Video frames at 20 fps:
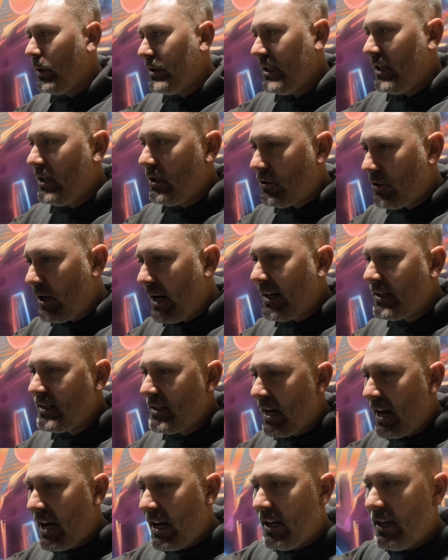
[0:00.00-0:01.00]
We did a
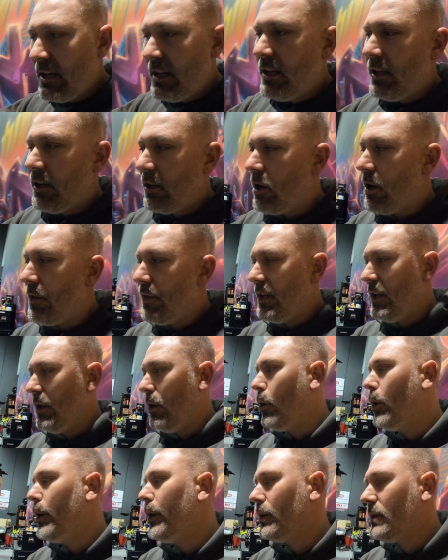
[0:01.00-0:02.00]
track day, got
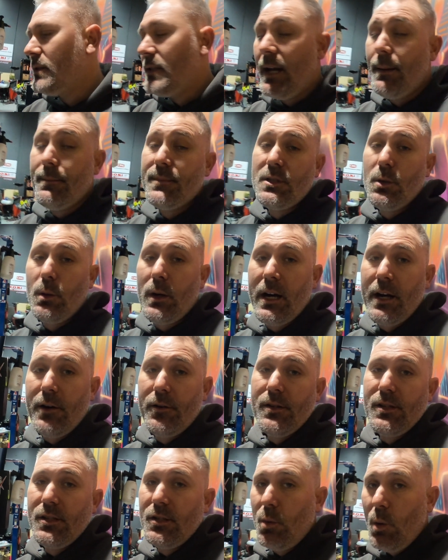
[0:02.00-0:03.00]
the oil temp to
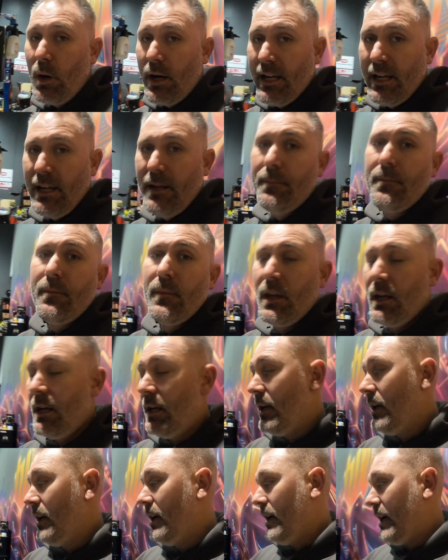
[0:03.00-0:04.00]
120.
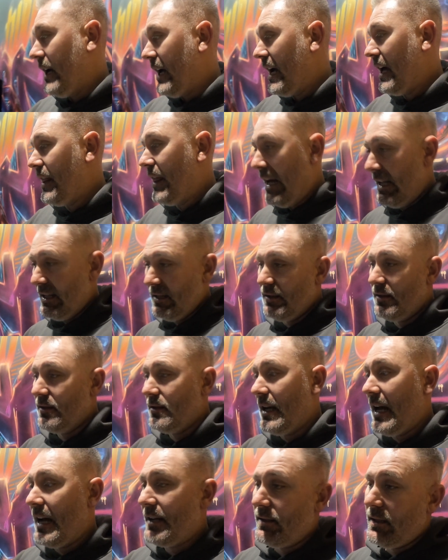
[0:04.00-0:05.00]

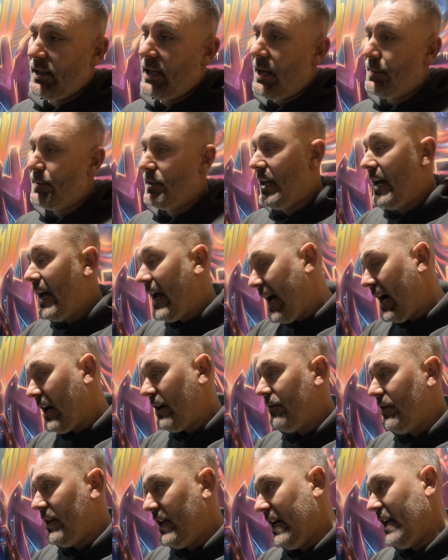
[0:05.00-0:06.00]
That's as it comes
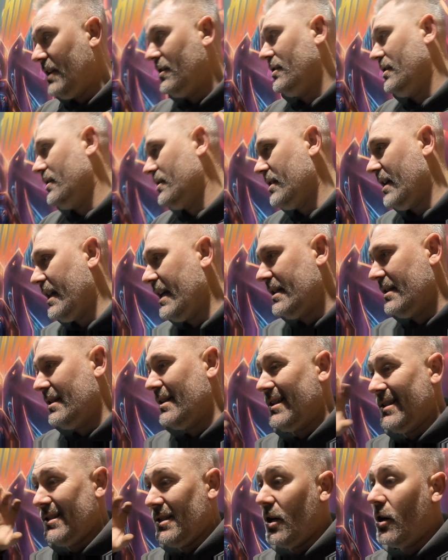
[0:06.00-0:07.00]
out of the engine. So that's
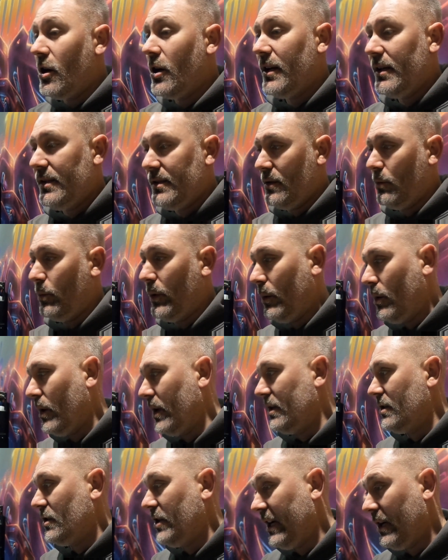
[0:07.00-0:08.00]
at its hottest. We
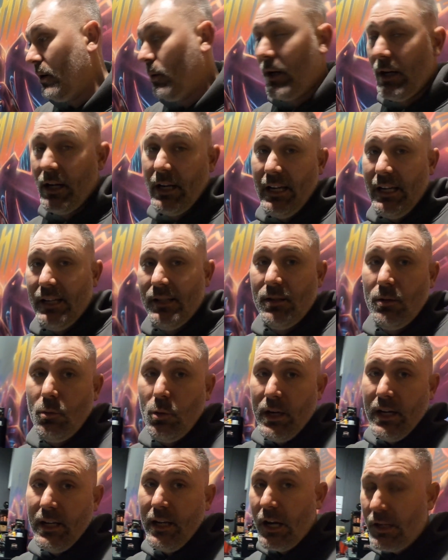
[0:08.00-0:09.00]
want to check what it is
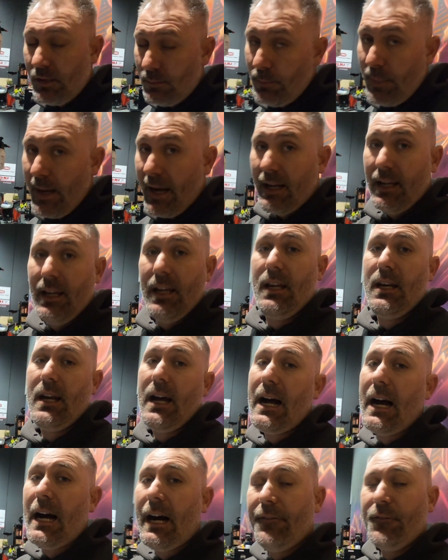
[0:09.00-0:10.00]
when it goes back
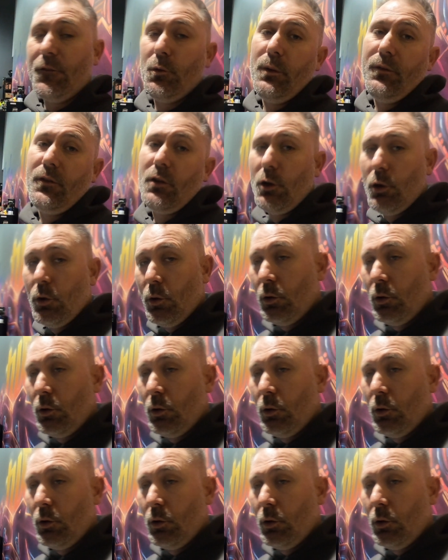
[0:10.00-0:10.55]
in after we've